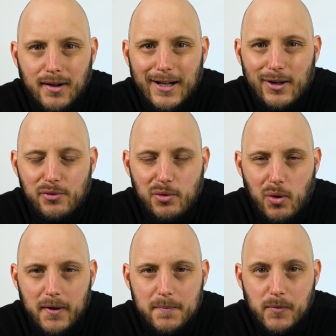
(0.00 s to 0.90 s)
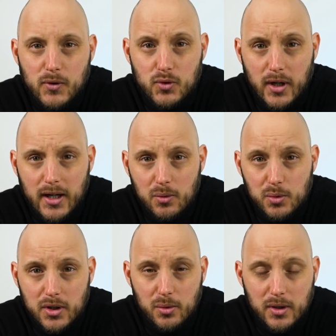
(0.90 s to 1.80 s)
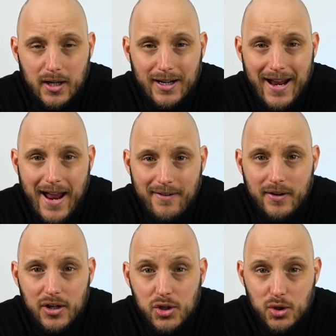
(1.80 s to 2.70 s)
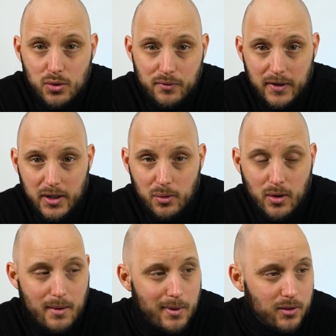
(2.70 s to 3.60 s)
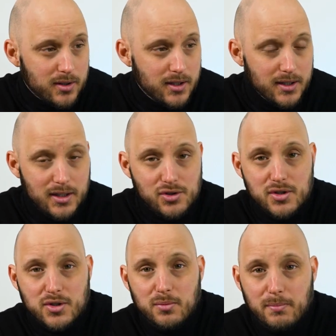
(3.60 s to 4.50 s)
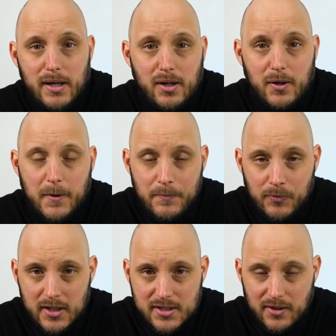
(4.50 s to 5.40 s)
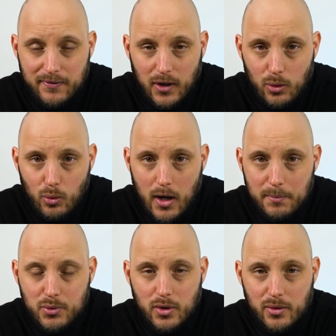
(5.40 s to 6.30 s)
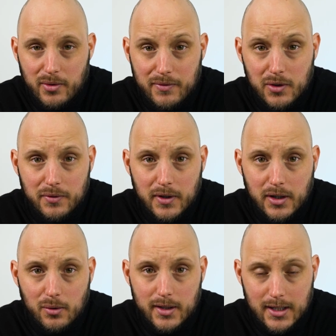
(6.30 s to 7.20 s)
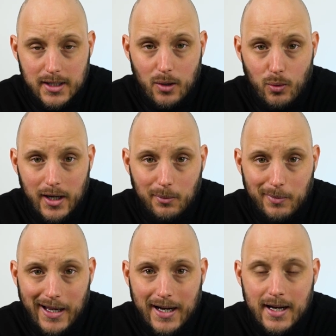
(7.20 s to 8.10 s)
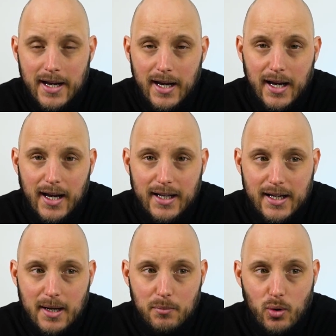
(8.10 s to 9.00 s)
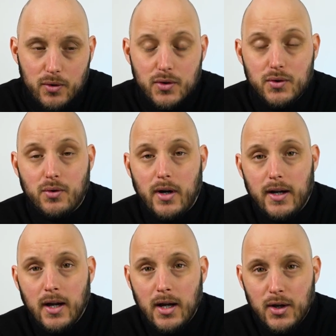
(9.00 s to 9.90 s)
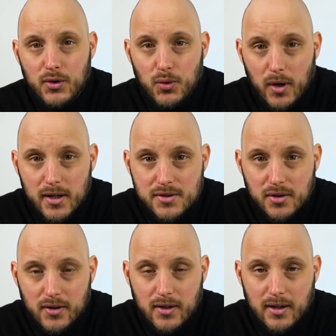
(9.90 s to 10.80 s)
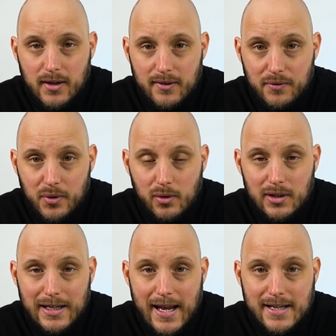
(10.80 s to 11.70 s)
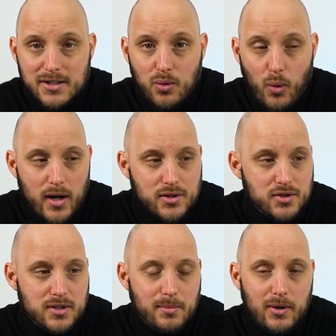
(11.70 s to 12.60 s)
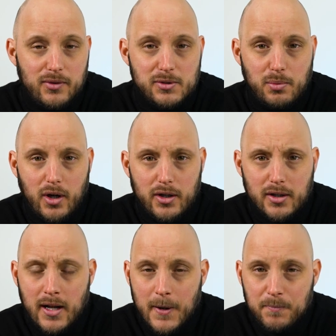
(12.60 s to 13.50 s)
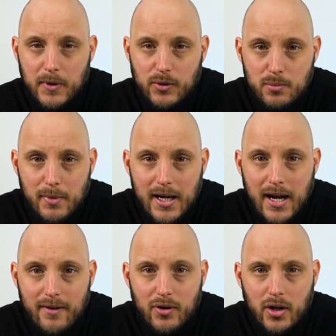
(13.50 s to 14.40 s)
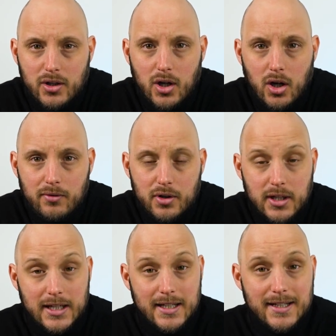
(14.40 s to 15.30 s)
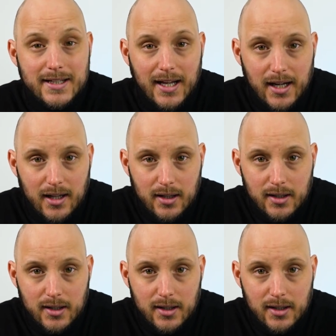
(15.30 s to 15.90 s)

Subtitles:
Hello everyone, today we are doing an FAQ video about the Ninja Soup Maker. It's a follow-up to a review video I did a while back, and I am going to try to answer the frequently asked questions about this product that we may have not covered in detail